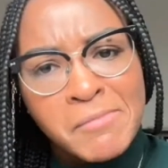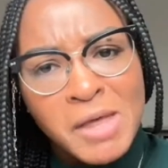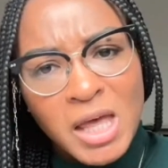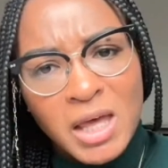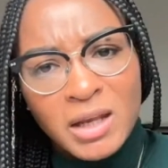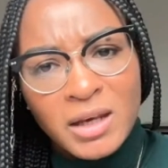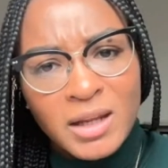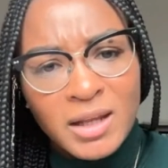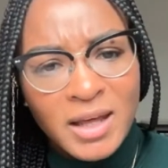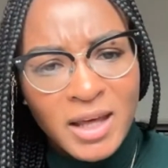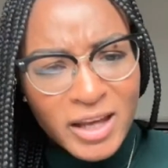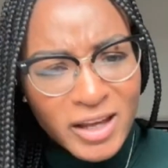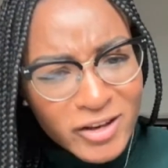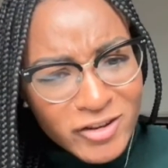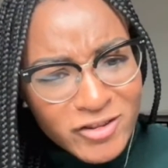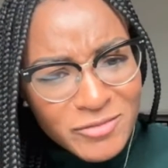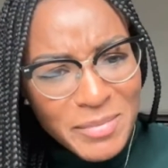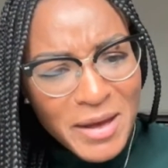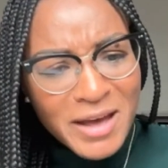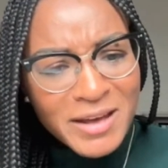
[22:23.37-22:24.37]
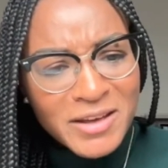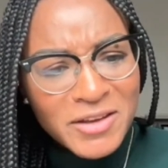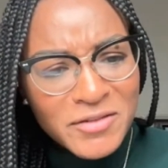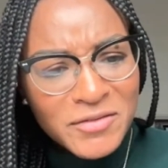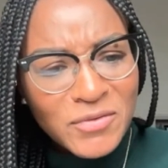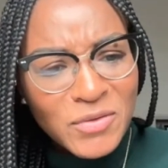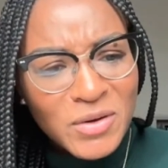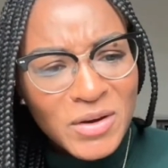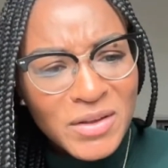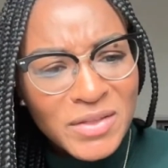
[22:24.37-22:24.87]
engage back and
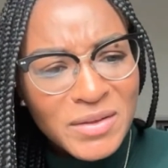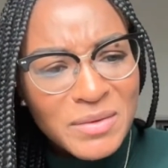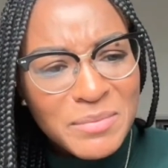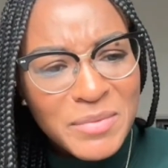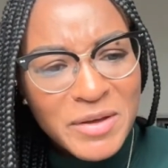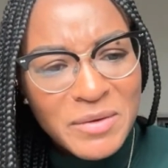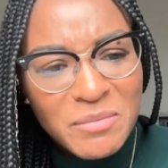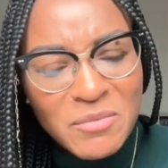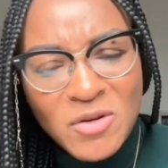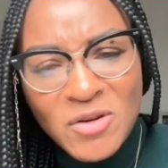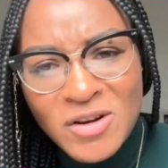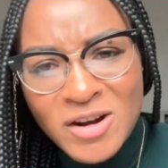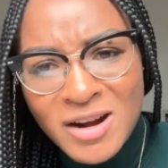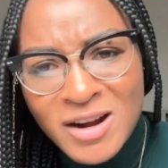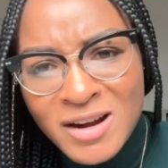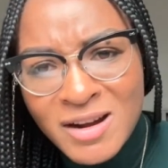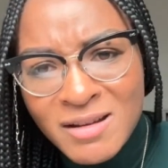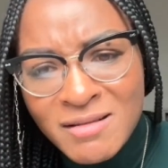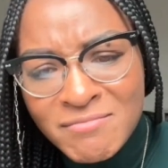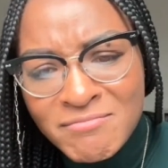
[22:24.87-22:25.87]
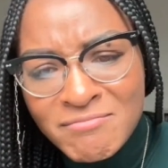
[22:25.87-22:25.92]
forth a bit more.